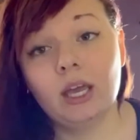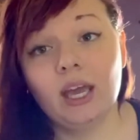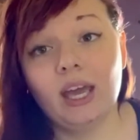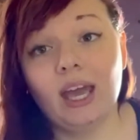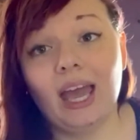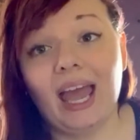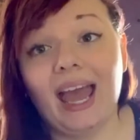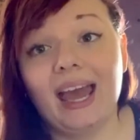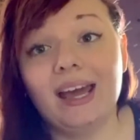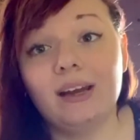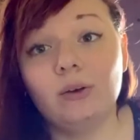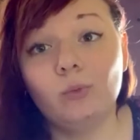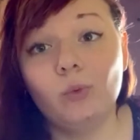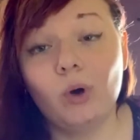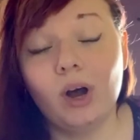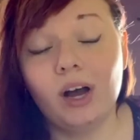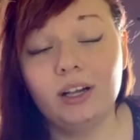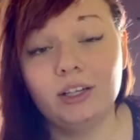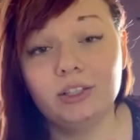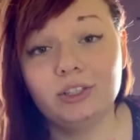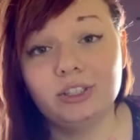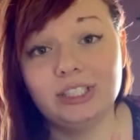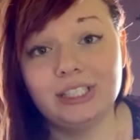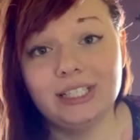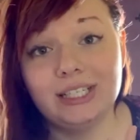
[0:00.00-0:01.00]
And while
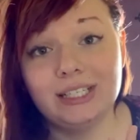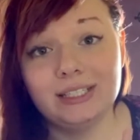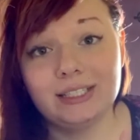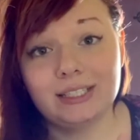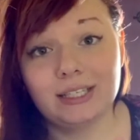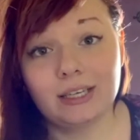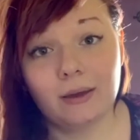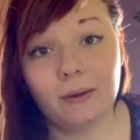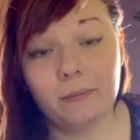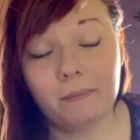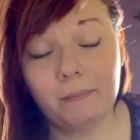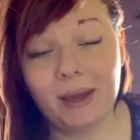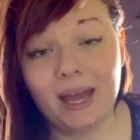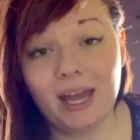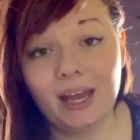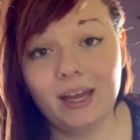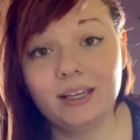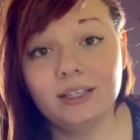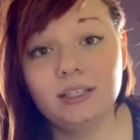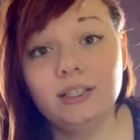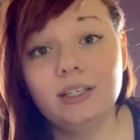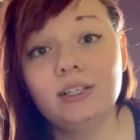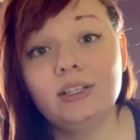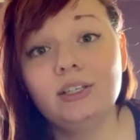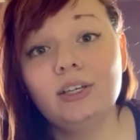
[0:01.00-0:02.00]
she is a
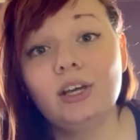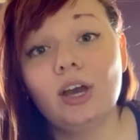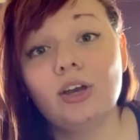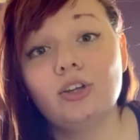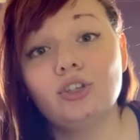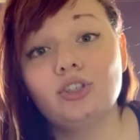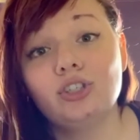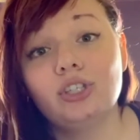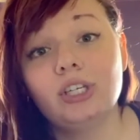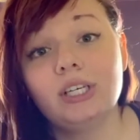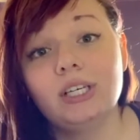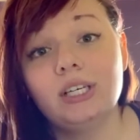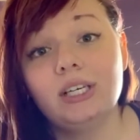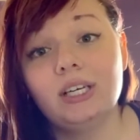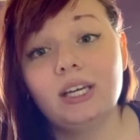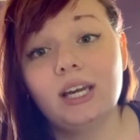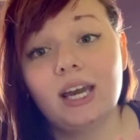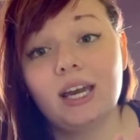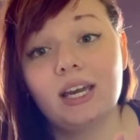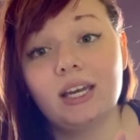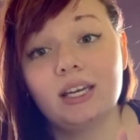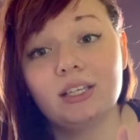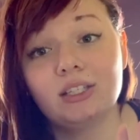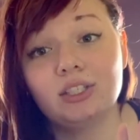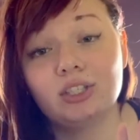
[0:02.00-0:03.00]
companion, she
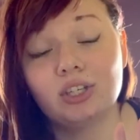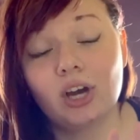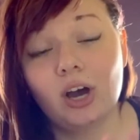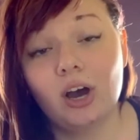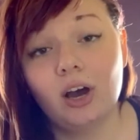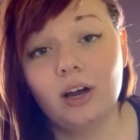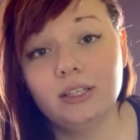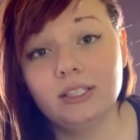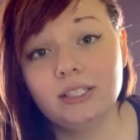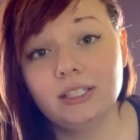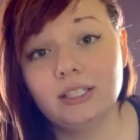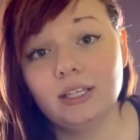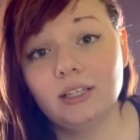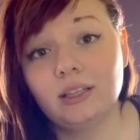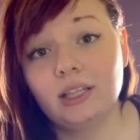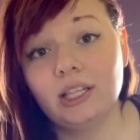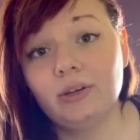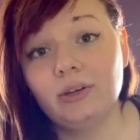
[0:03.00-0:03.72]
is constantly